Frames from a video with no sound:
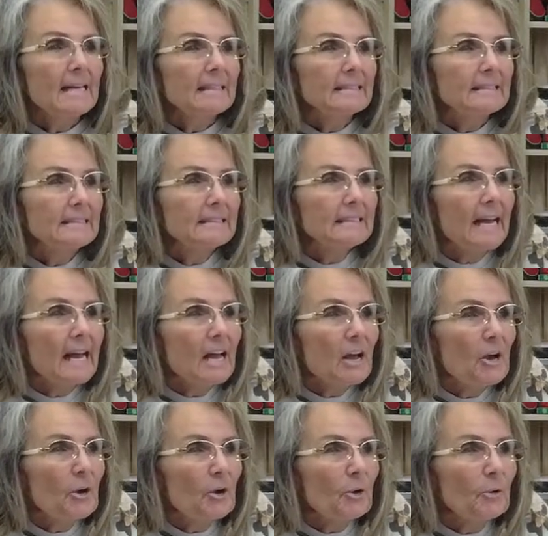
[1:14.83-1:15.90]

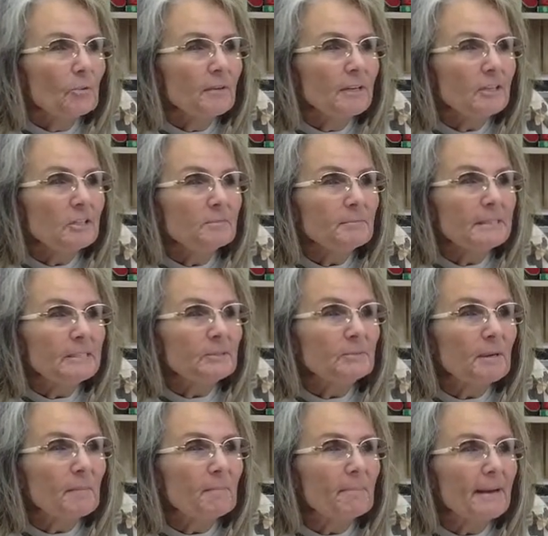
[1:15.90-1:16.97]
So there's Miss
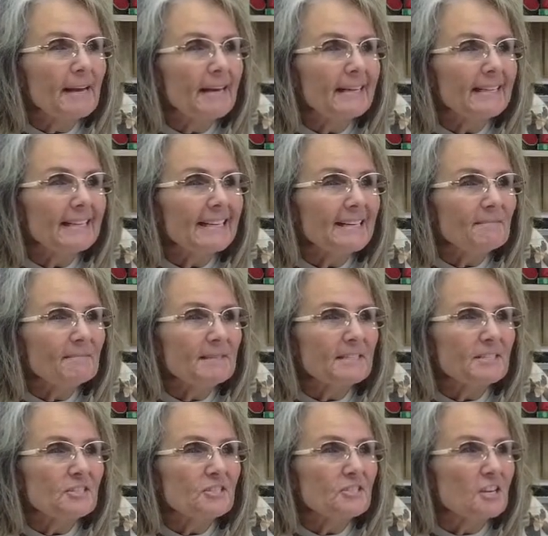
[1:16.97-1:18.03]
Rebecca,
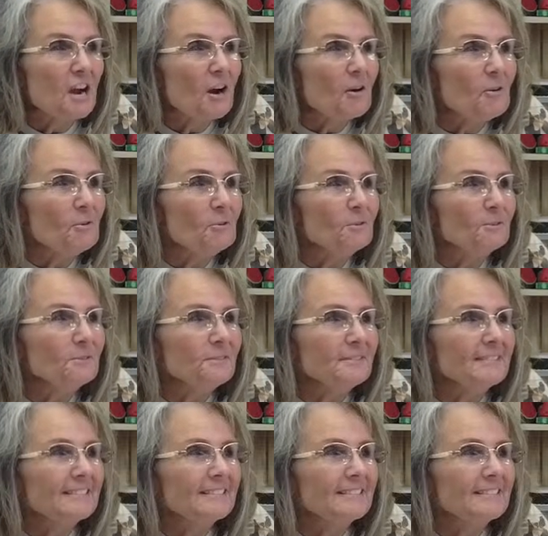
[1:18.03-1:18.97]
Miss Joan.